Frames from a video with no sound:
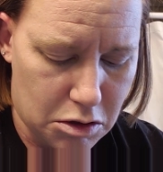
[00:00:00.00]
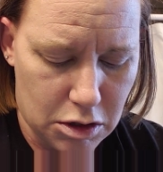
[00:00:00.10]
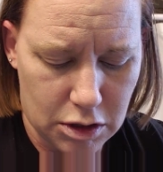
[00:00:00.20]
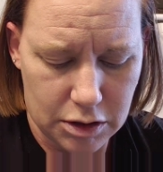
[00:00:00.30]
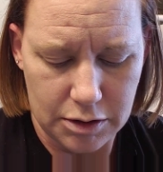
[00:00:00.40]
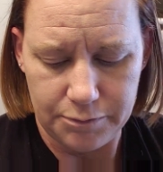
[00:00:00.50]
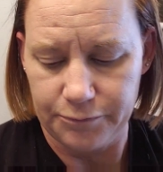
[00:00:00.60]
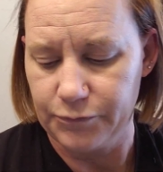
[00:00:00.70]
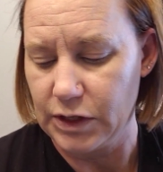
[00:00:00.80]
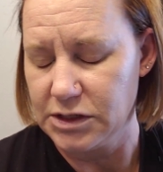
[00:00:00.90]

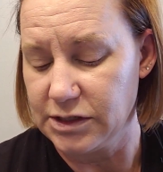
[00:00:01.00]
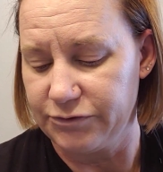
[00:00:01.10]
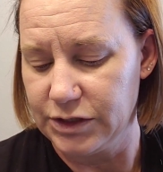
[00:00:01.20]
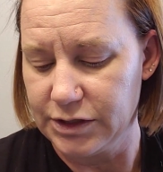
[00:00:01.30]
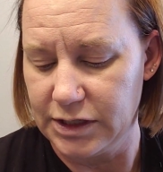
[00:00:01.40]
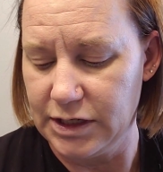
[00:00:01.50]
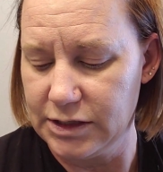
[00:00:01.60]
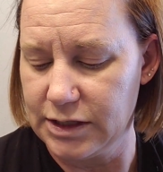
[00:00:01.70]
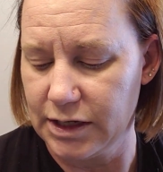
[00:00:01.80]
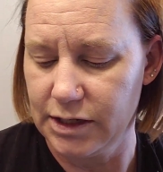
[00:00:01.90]
I definitely
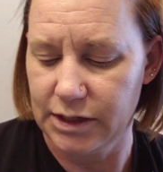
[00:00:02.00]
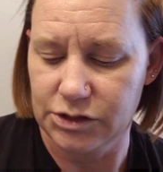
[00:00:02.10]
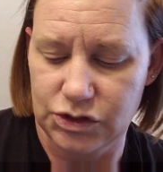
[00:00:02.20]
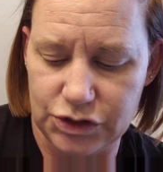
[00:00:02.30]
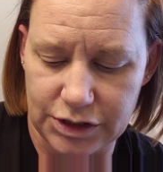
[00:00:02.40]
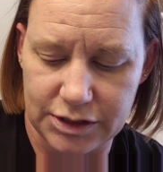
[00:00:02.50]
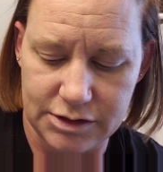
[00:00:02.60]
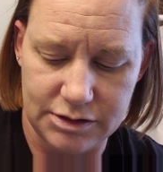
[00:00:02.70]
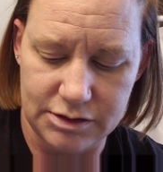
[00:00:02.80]
need that extra